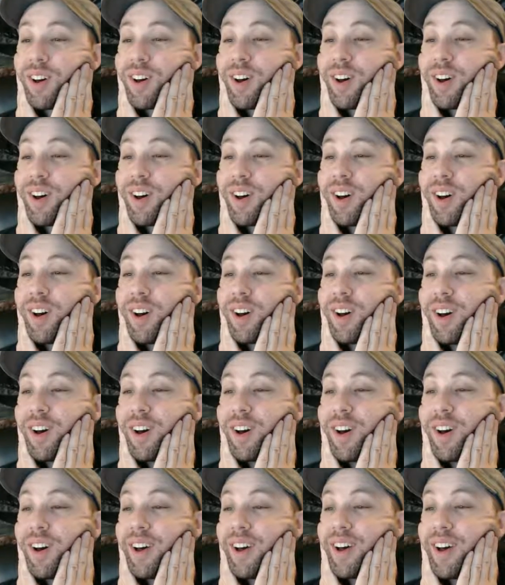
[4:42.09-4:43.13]

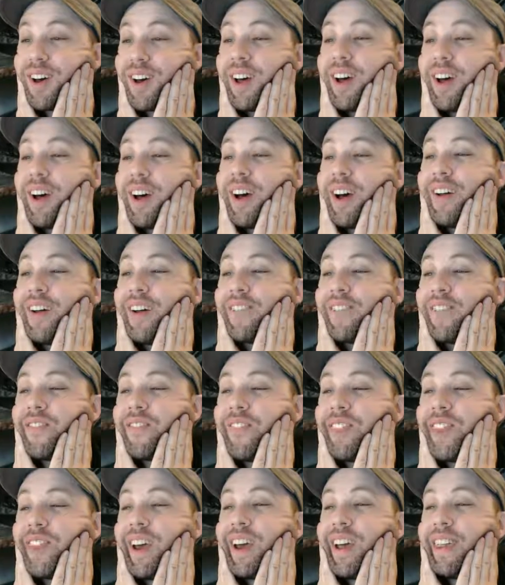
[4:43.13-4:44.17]
Uh...
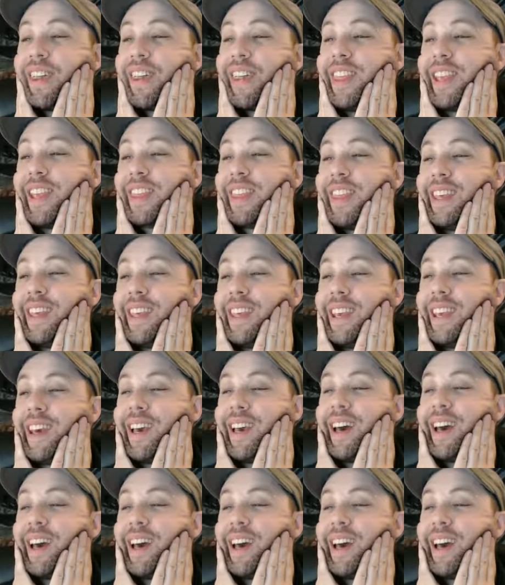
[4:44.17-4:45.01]
I think the...